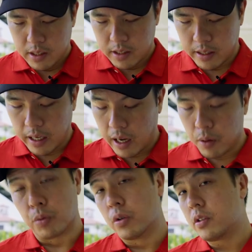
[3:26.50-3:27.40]
there are
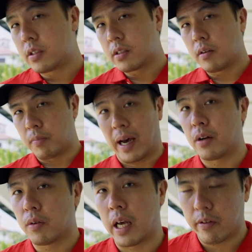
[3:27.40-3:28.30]
woods, but I
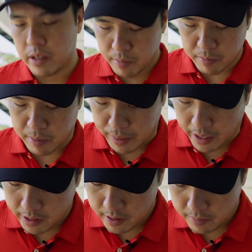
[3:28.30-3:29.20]
don't have them in my
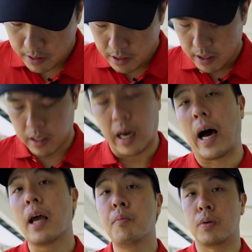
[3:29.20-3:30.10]
bag here. A
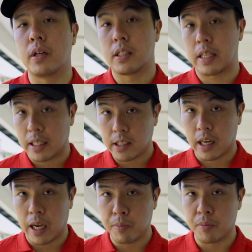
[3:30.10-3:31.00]
hybrid is actually a
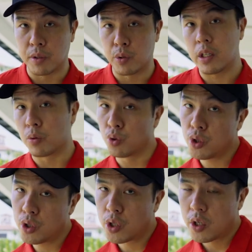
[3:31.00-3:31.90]
hybrid between a
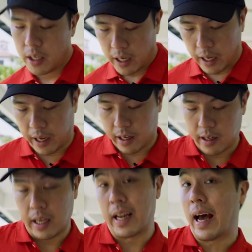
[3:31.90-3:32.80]
wood and
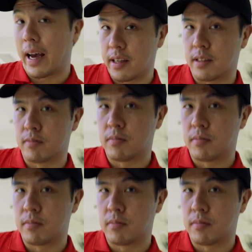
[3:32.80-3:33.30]
an iron.